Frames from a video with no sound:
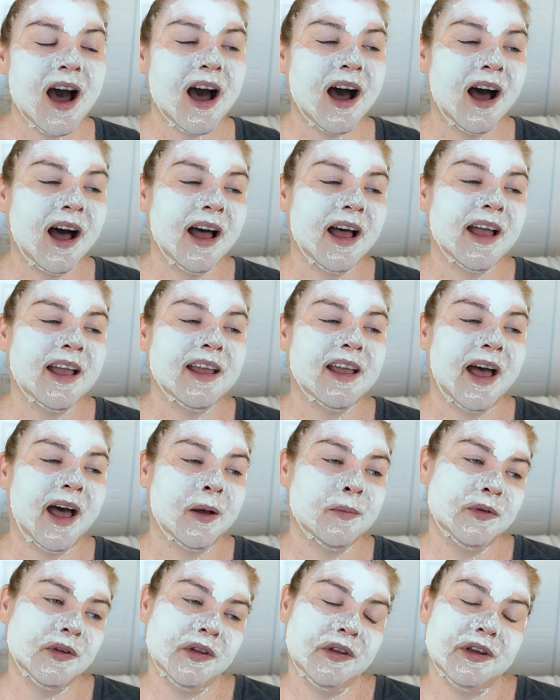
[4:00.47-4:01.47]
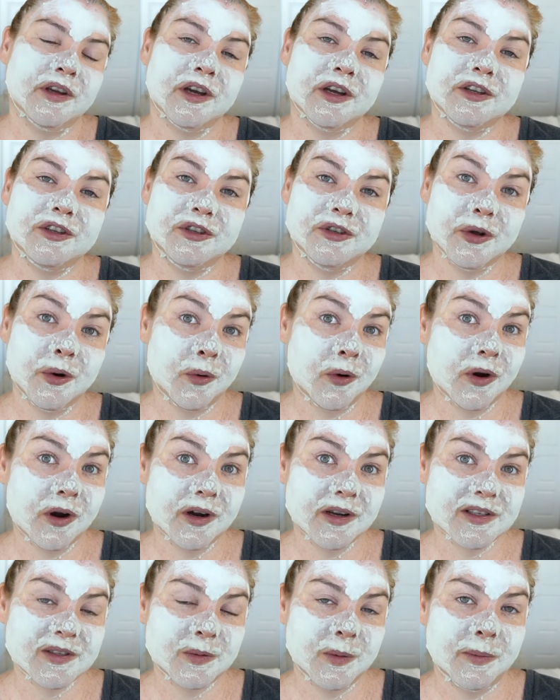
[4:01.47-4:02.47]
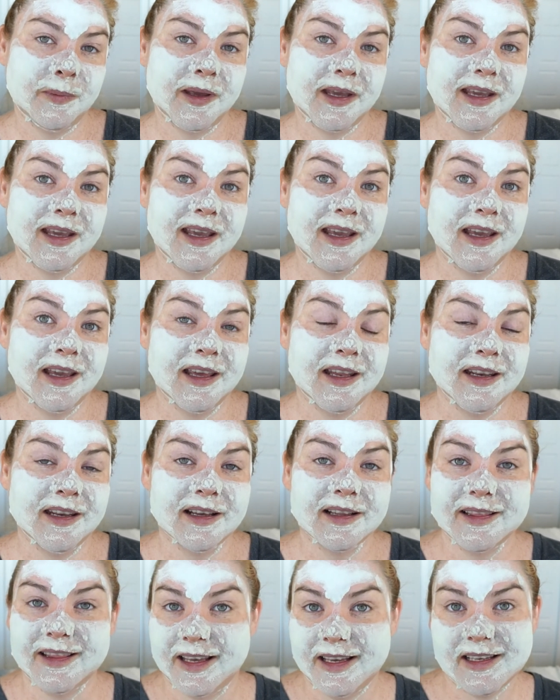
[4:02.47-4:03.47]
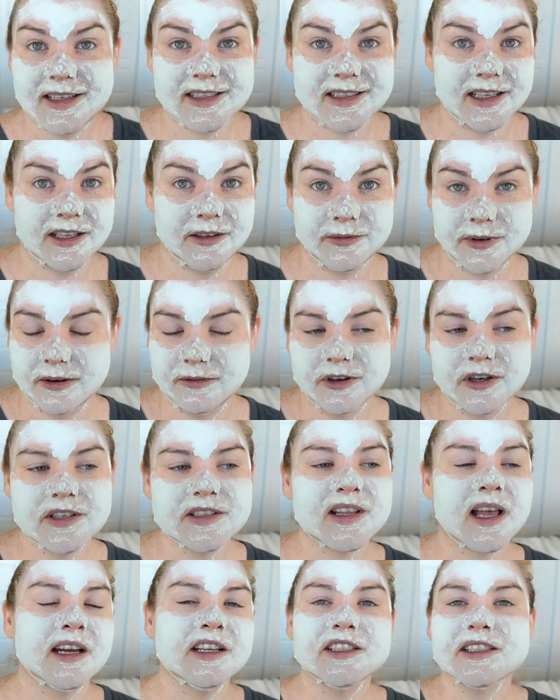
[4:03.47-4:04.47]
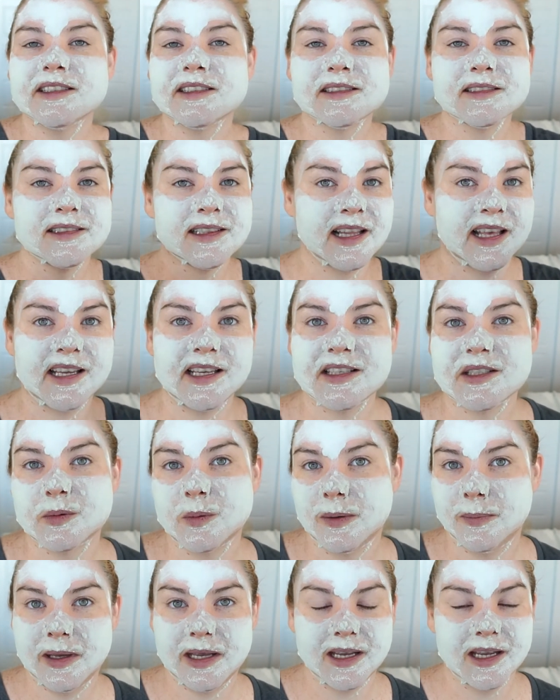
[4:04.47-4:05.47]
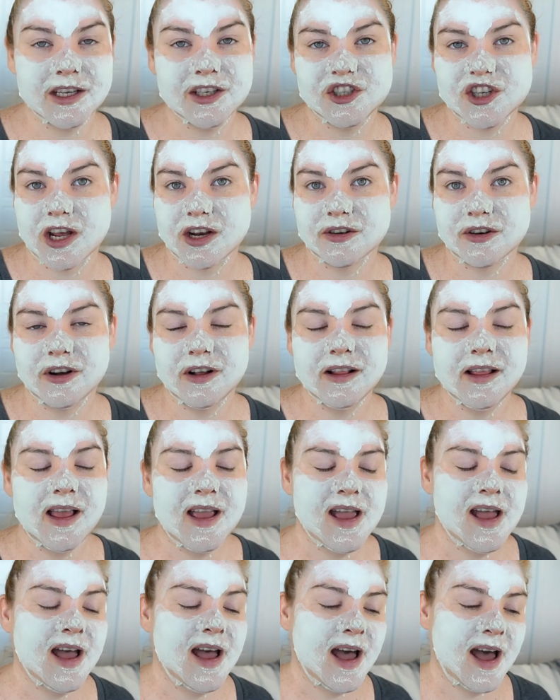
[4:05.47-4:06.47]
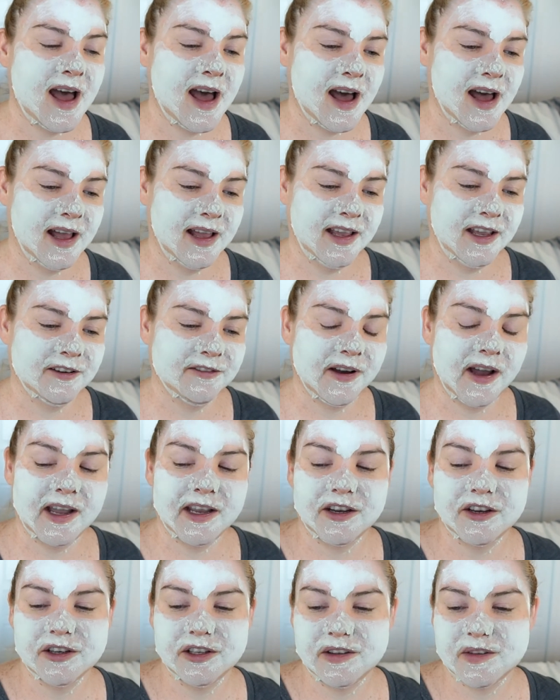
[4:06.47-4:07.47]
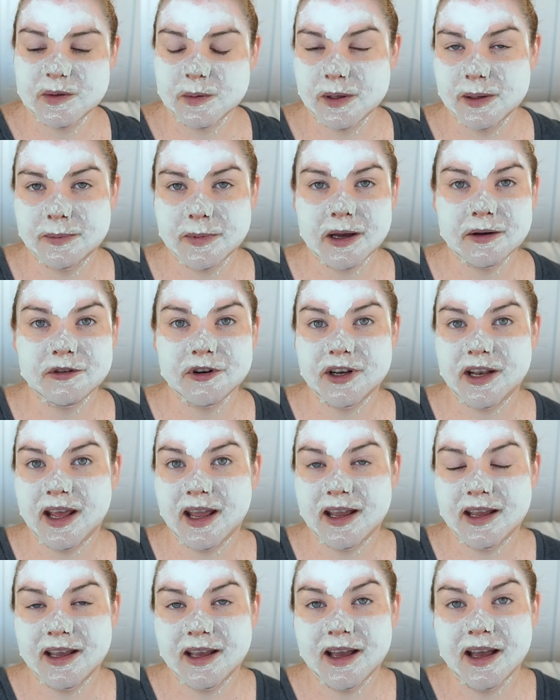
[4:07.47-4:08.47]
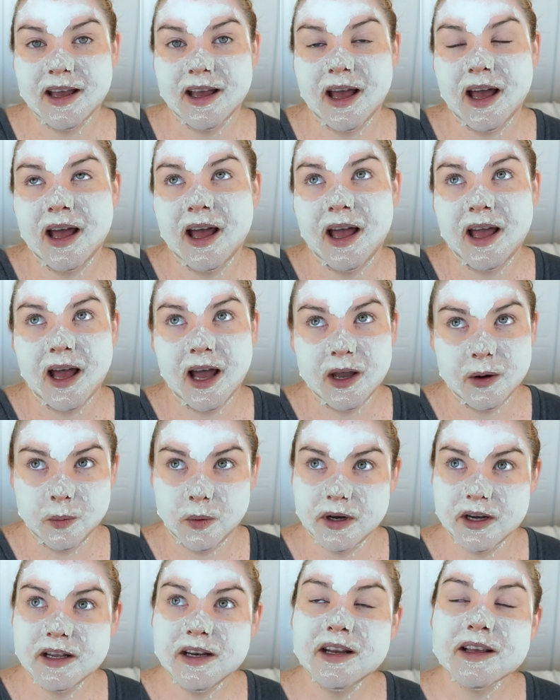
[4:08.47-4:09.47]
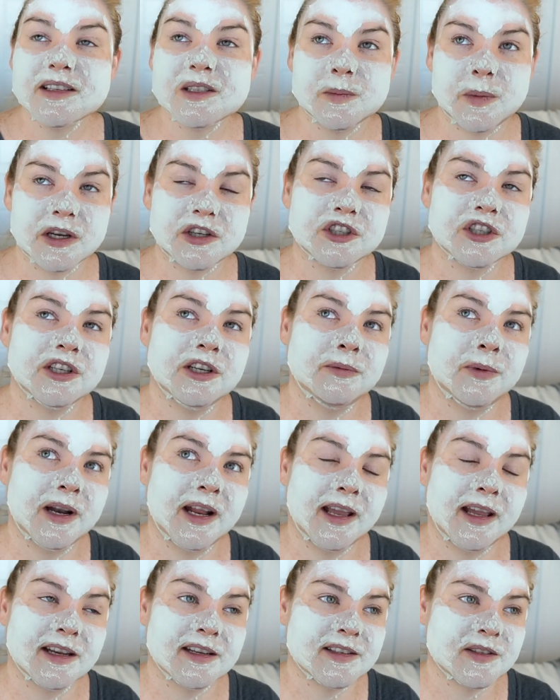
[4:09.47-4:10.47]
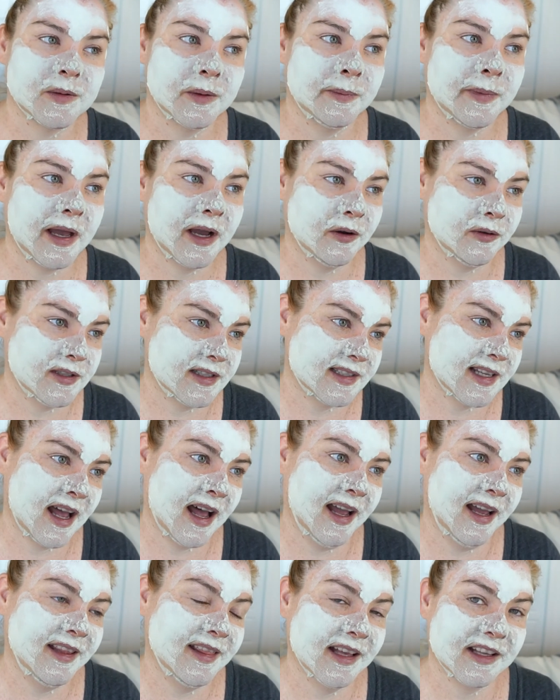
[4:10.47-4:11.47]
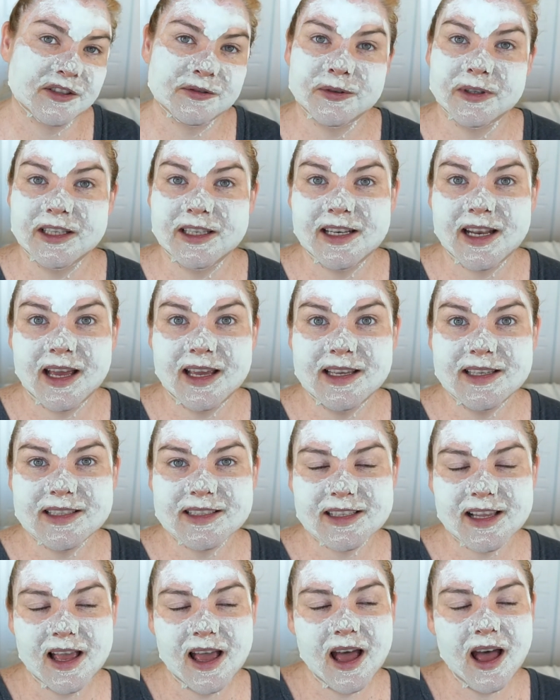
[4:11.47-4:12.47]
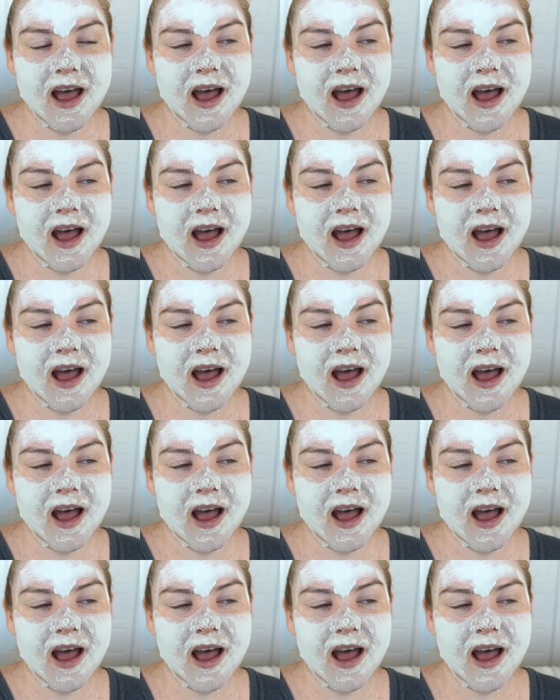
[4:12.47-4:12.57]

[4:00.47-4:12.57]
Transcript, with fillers: I absolutely adore swimming in lakes and rivers. I just like swimming in general. Uh, if I could swim every day, I would, especially when I get to swim outside. That's really nice.